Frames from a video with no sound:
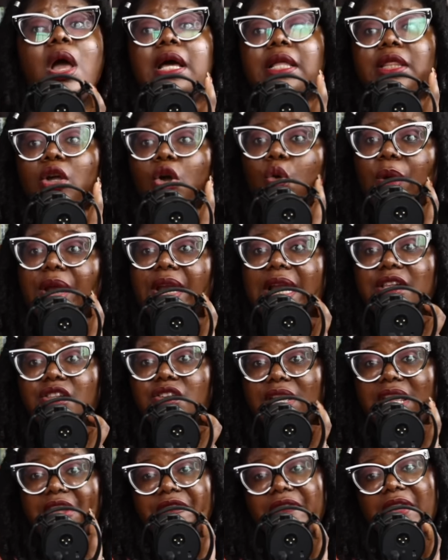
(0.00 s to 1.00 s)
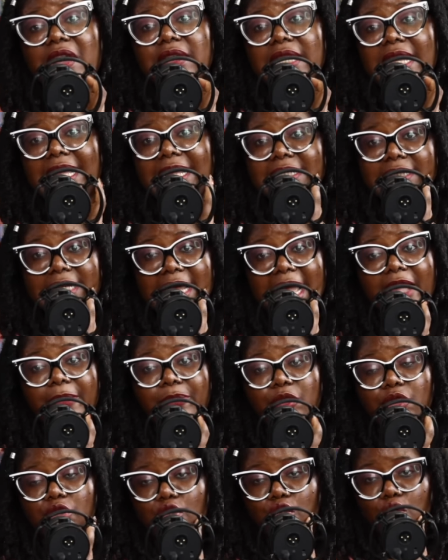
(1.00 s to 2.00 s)
the queen had not yet found her
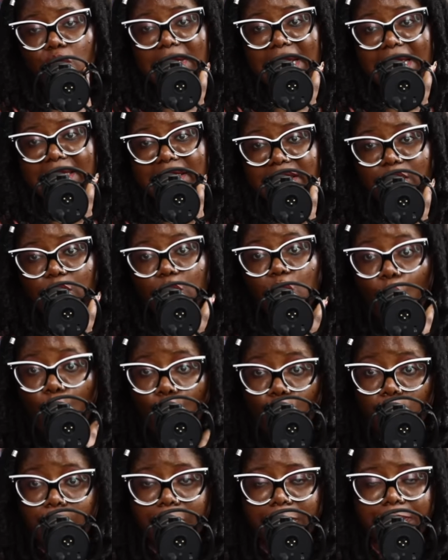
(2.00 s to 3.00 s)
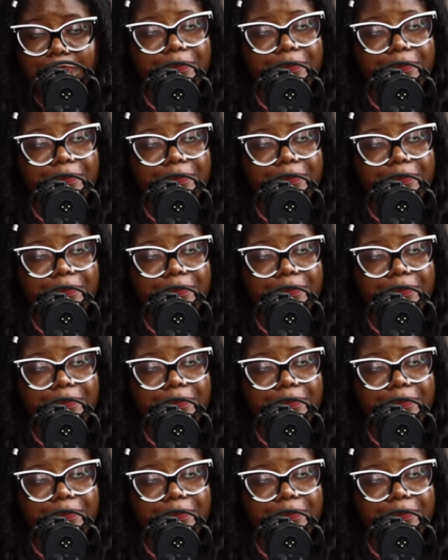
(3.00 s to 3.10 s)
diamond, so there is still hope